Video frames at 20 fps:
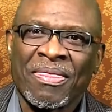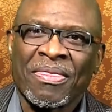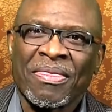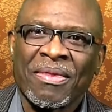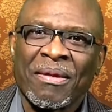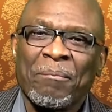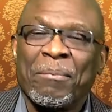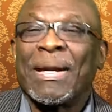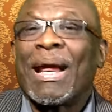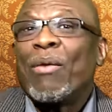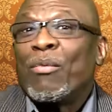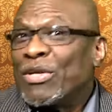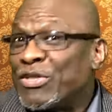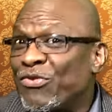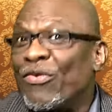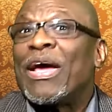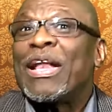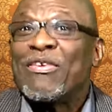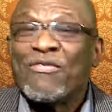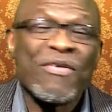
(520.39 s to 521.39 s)
But I was
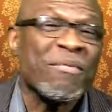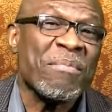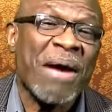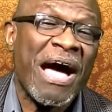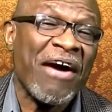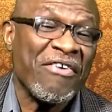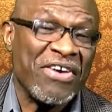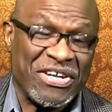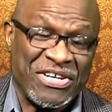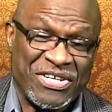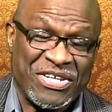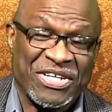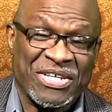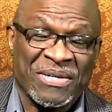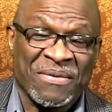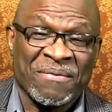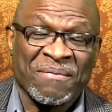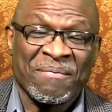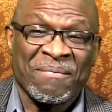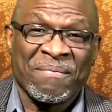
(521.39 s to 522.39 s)
ready for marriage.
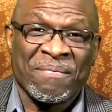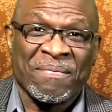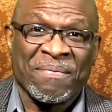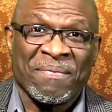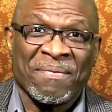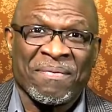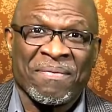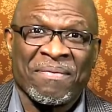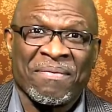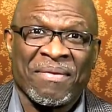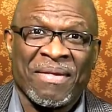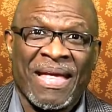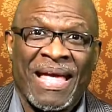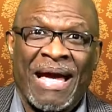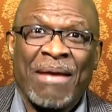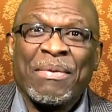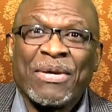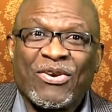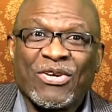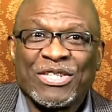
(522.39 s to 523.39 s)
And
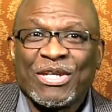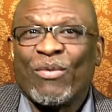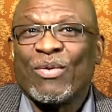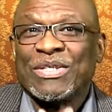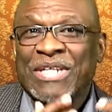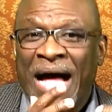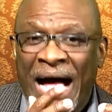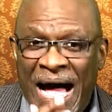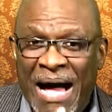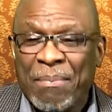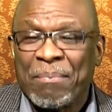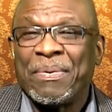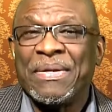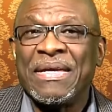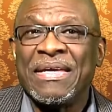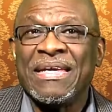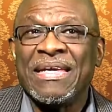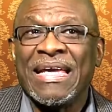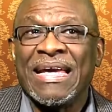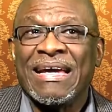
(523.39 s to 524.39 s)
because I was a
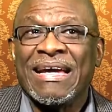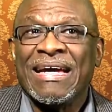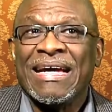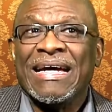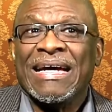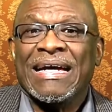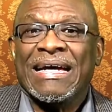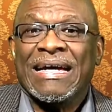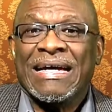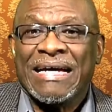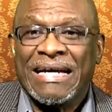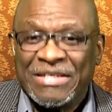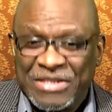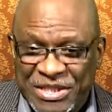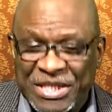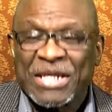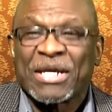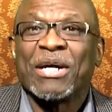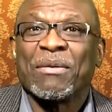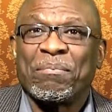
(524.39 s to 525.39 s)
happy
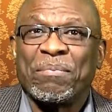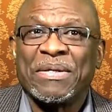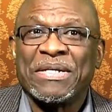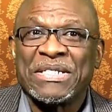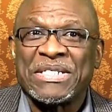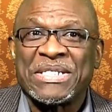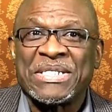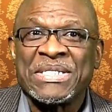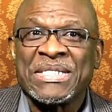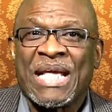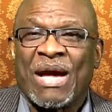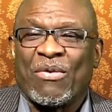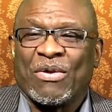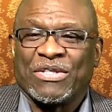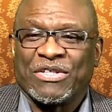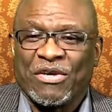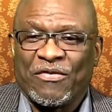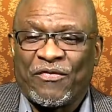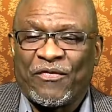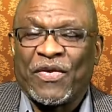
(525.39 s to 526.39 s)
single person, I was
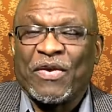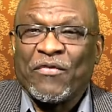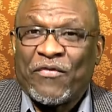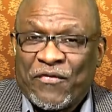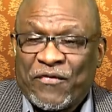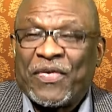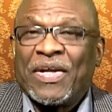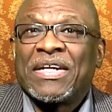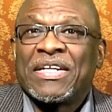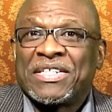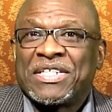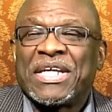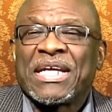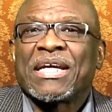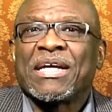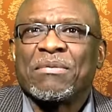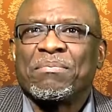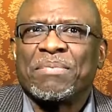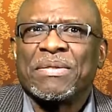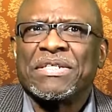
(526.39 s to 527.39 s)
a fulfilled
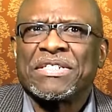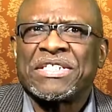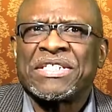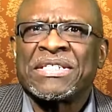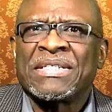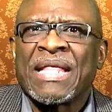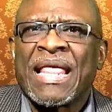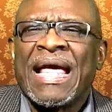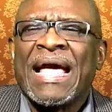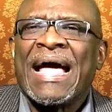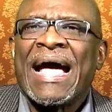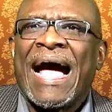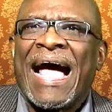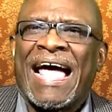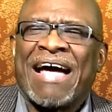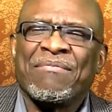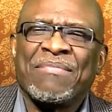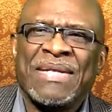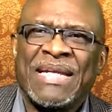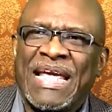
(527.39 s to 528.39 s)
single person, I
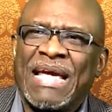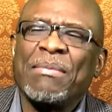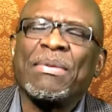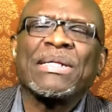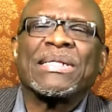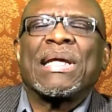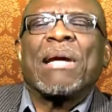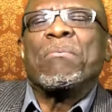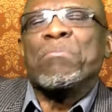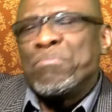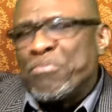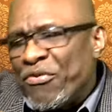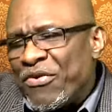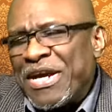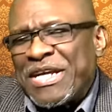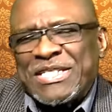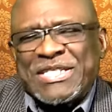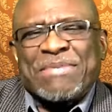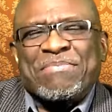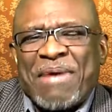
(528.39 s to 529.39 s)
have been able to
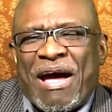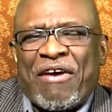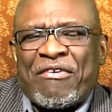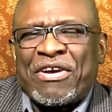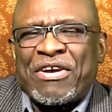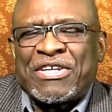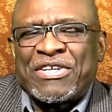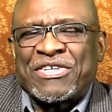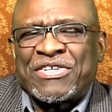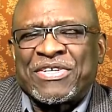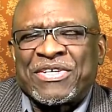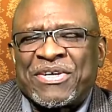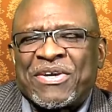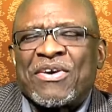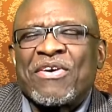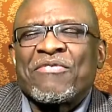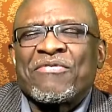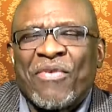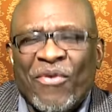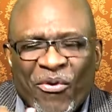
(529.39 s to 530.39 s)
embrace marriage
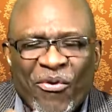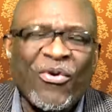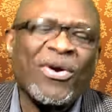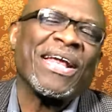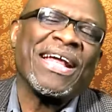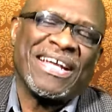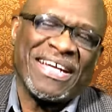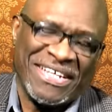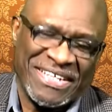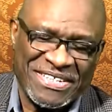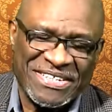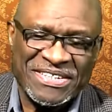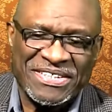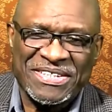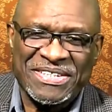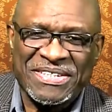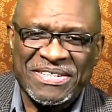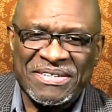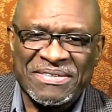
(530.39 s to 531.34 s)
for all that it is.